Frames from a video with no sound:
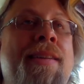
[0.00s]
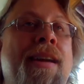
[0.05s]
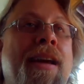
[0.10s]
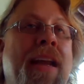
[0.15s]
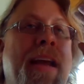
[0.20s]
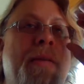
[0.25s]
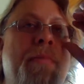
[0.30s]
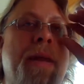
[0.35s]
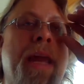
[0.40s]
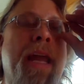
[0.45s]

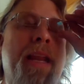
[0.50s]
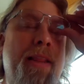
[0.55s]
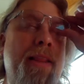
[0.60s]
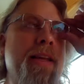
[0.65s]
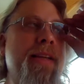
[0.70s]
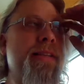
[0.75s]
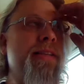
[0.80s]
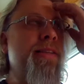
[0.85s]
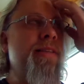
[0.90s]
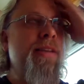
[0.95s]
And I made
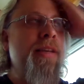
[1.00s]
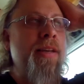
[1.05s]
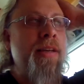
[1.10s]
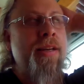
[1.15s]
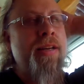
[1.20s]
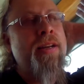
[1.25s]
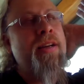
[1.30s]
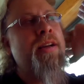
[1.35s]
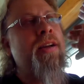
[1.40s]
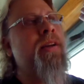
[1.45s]
this
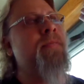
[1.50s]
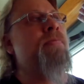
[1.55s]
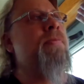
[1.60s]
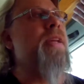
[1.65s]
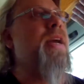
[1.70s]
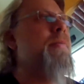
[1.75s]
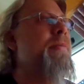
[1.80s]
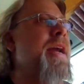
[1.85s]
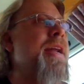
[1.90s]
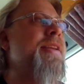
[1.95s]

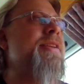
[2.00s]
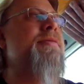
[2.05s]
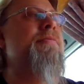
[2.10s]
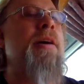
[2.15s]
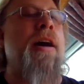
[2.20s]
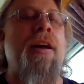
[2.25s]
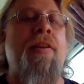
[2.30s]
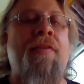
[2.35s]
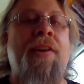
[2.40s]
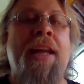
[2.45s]

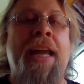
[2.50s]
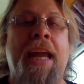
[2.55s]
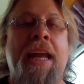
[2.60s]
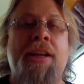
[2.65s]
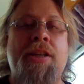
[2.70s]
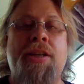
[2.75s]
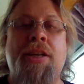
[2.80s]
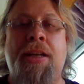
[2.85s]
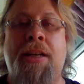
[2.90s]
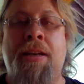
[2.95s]

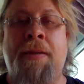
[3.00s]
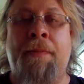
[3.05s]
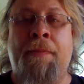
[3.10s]
modification.